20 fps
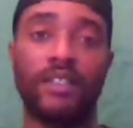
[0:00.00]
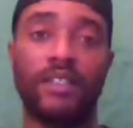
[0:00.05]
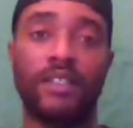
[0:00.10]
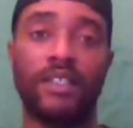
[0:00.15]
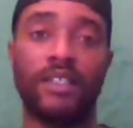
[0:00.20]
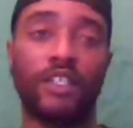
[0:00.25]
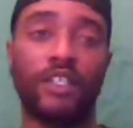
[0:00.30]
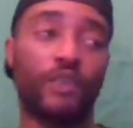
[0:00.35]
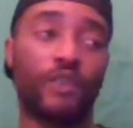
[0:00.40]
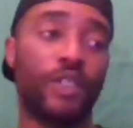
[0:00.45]

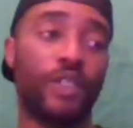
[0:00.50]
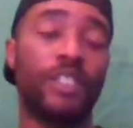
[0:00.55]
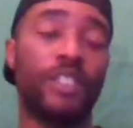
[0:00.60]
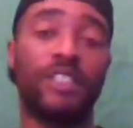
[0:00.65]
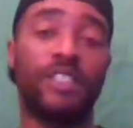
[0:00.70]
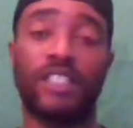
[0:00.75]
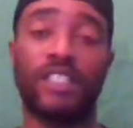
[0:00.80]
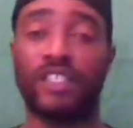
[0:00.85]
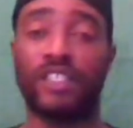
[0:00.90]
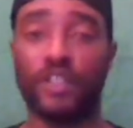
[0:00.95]
agree to
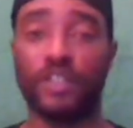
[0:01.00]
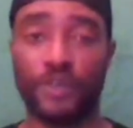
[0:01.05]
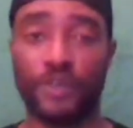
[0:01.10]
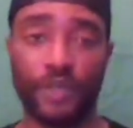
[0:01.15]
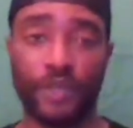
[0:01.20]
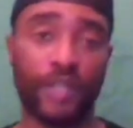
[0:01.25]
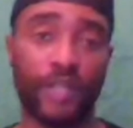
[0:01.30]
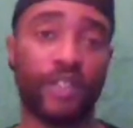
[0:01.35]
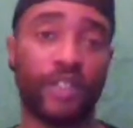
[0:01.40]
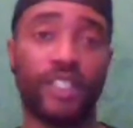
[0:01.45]

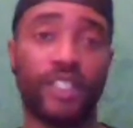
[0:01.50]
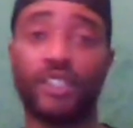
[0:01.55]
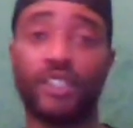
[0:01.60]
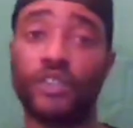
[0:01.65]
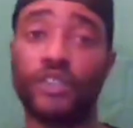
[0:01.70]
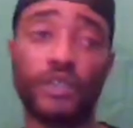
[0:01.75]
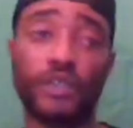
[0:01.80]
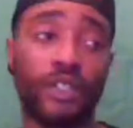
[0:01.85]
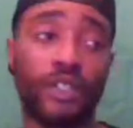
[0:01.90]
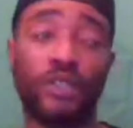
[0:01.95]
disagree or
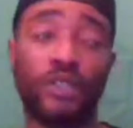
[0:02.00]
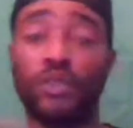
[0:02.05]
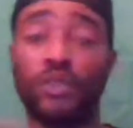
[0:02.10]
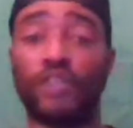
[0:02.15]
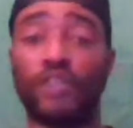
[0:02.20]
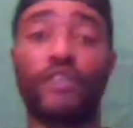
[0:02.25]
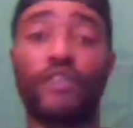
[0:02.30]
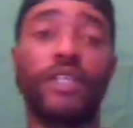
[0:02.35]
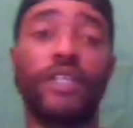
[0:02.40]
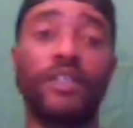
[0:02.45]
disagree to
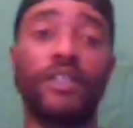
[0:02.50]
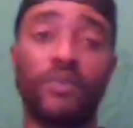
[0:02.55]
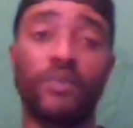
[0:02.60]
agree,